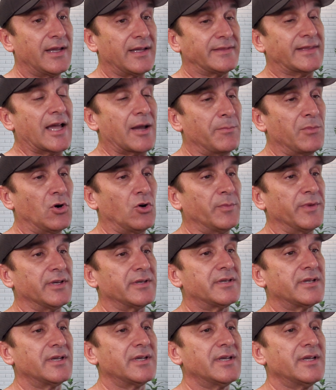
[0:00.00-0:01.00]
at that
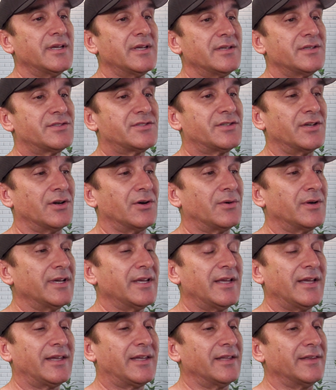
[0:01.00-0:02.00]
moment. So
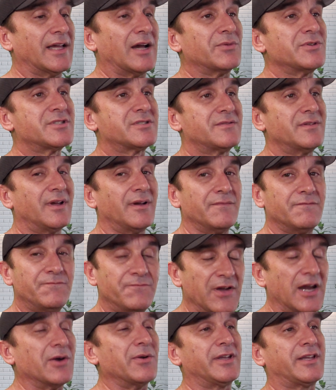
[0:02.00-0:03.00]
again, that was a
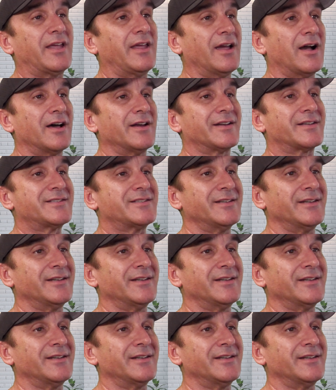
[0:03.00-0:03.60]
very chaotic